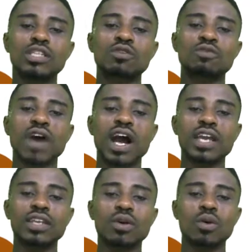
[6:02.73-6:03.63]
we need to
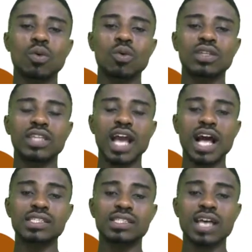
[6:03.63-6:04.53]
find the
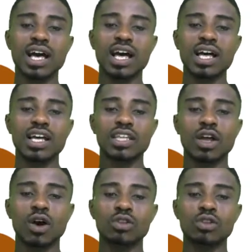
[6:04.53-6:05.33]
answer that